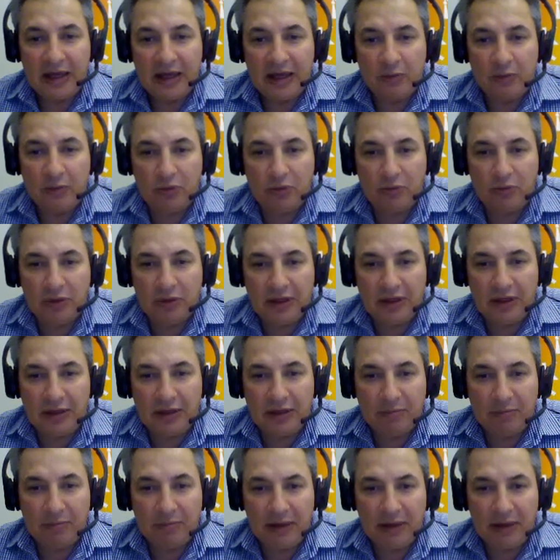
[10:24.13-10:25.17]
and it would
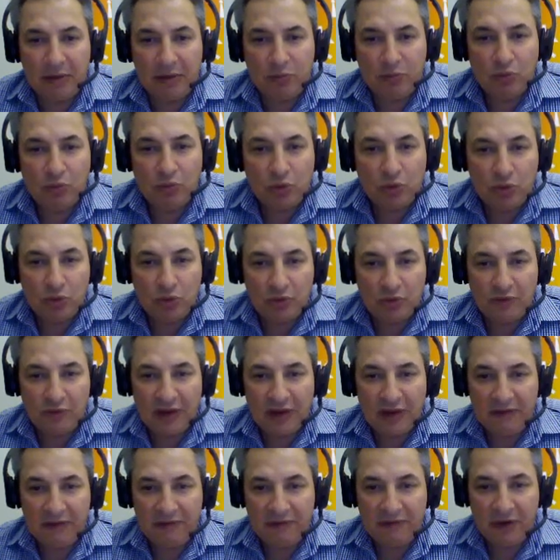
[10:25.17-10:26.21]
then
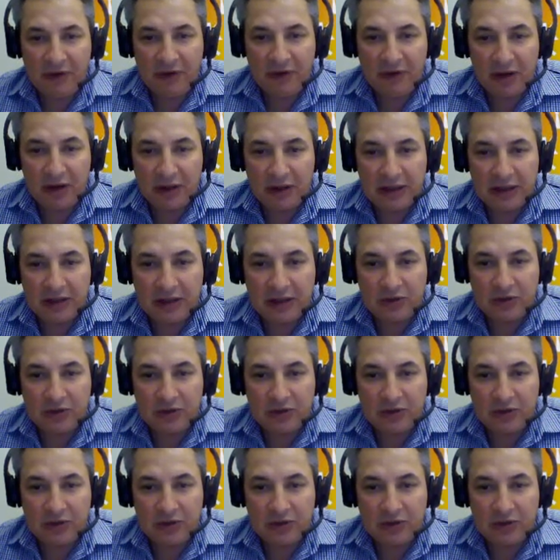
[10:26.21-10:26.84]
move that file